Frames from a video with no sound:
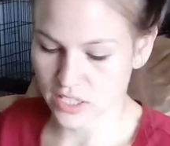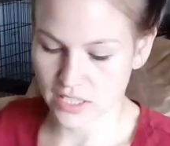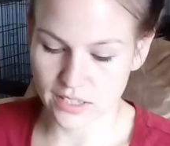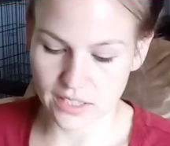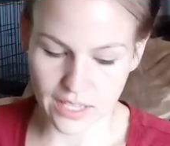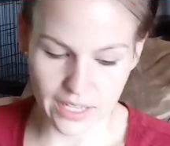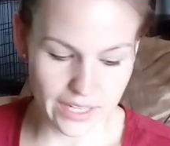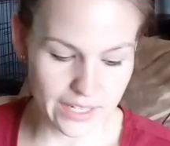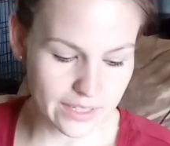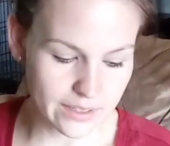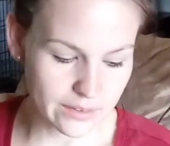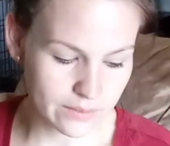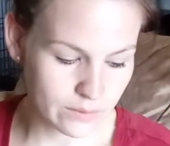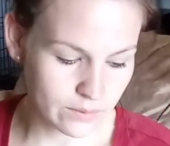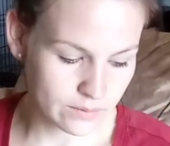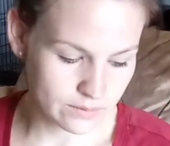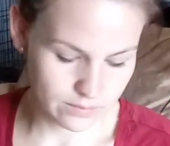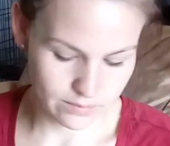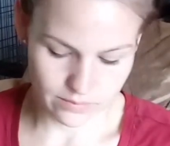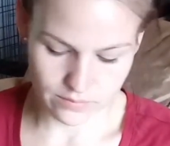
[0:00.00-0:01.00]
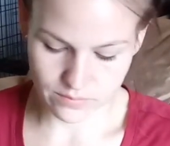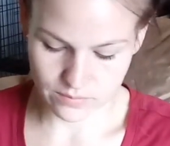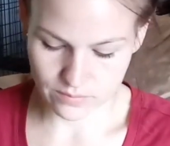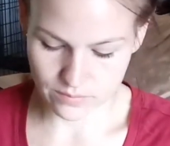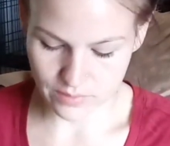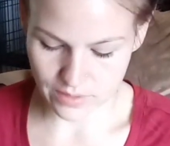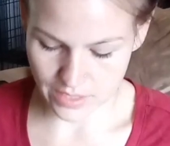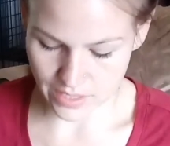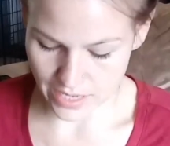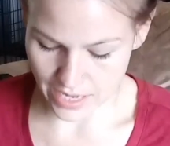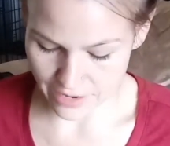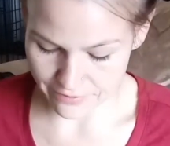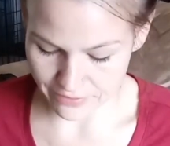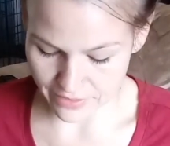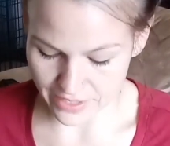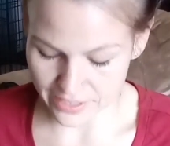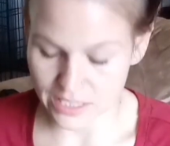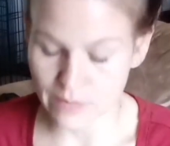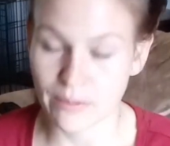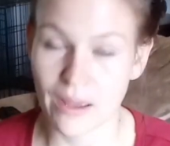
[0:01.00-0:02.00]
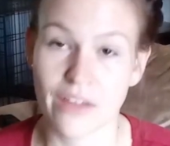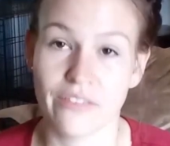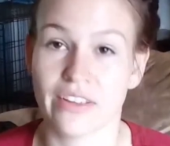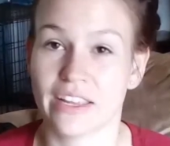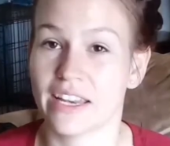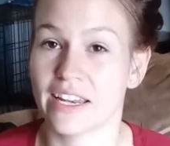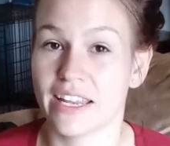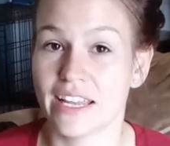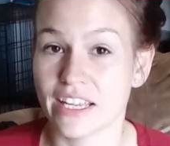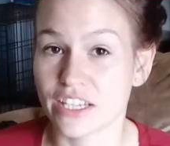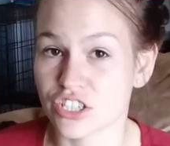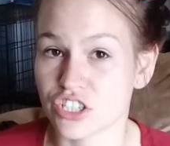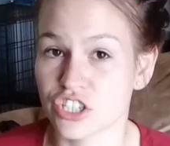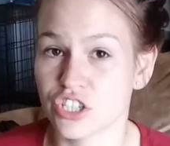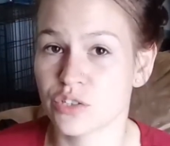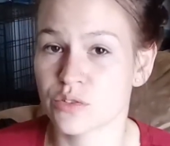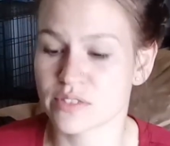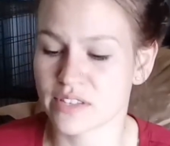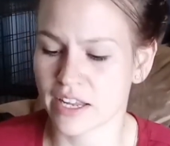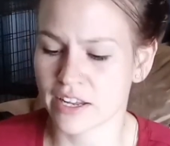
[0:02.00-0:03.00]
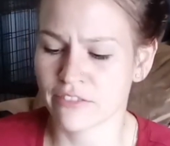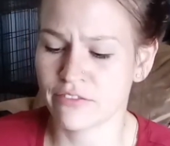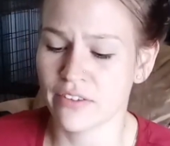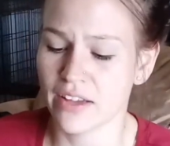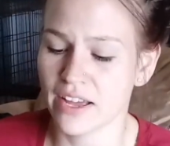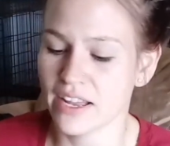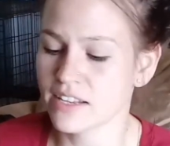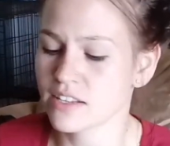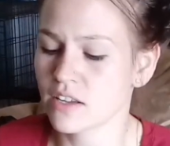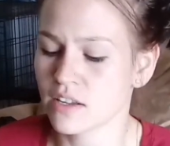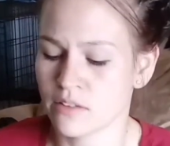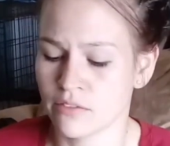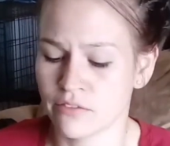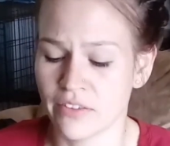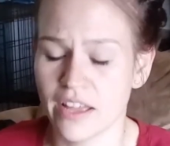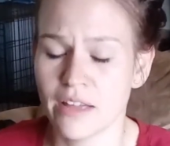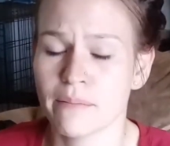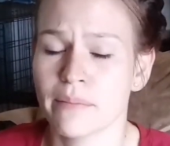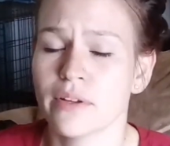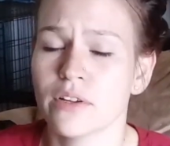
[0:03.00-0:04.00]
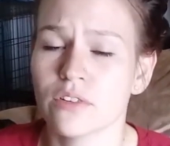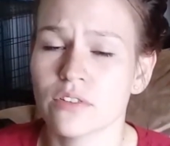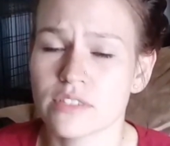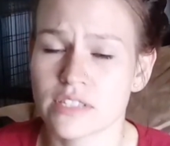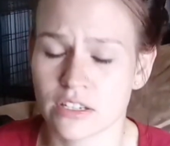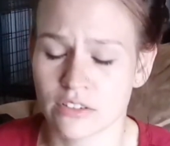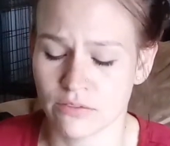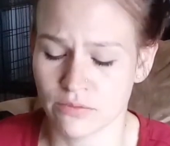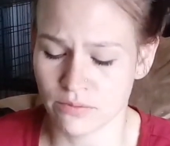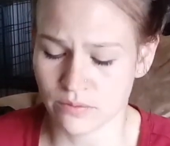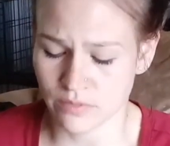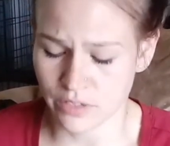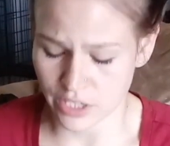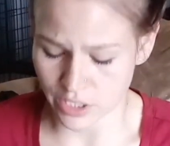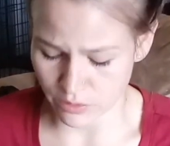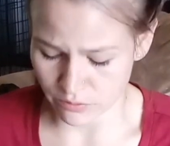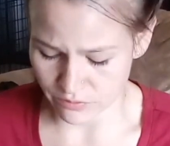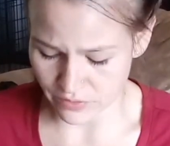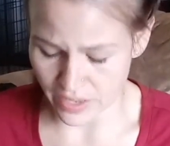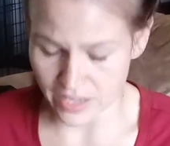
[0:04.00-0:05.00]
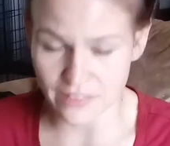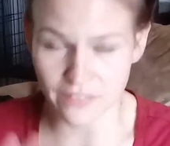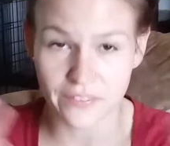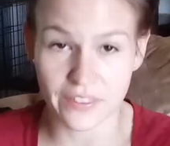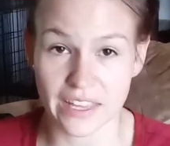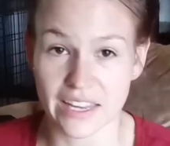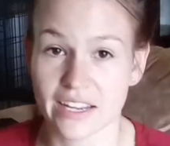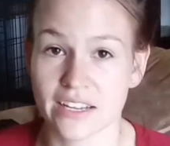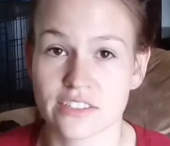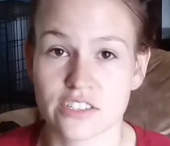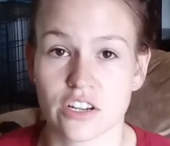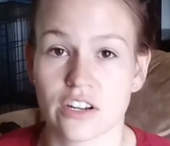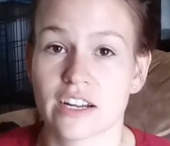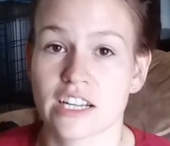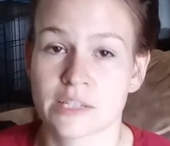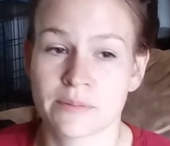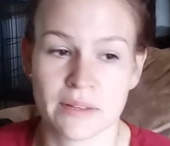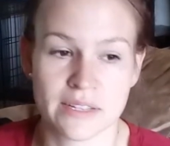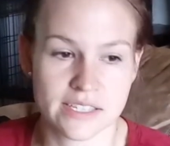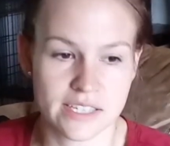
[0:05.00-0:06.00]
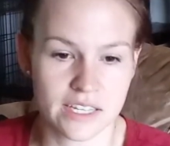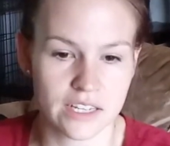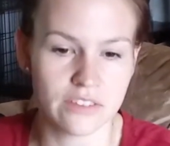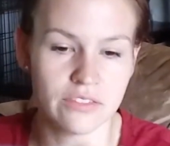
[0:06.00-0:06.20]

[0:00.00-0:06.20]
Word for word: like if they end up having any issues, like vet vet bills and you know vet things are expensive,